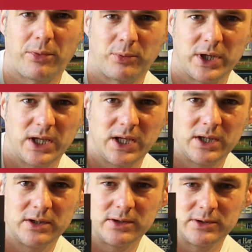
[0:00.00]
three
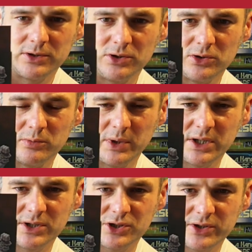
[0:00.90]
new
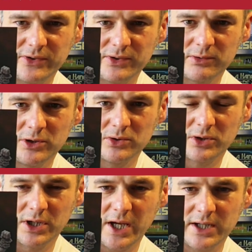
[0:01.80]
miniatures you
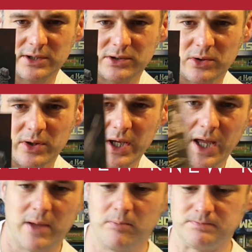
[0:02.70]
can add to the
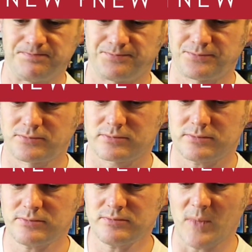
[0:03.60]
game,
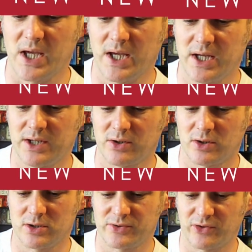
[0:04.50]
and
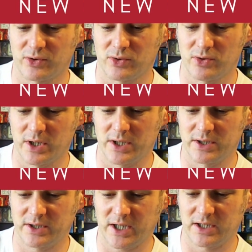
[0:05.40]
also
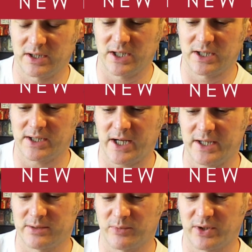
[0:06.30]
title card,
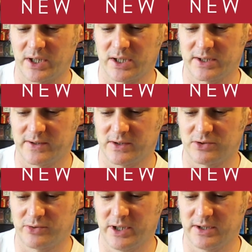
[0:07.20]
item cards,
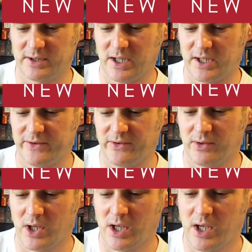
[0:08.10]
and trinket cards.
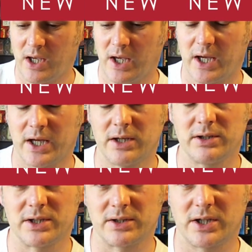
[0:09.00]

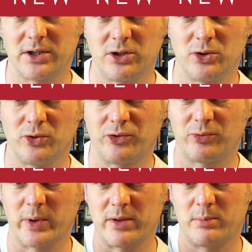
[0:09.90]
And it can use
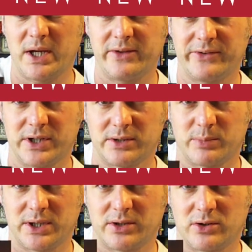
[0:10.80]
with the base set,
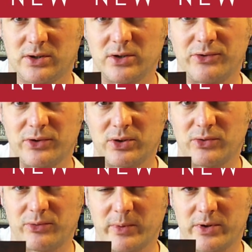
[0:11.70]
but it can also
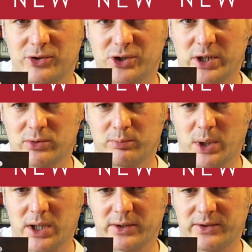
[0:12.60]
use with the Shadow
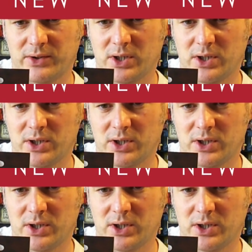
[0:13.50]
Path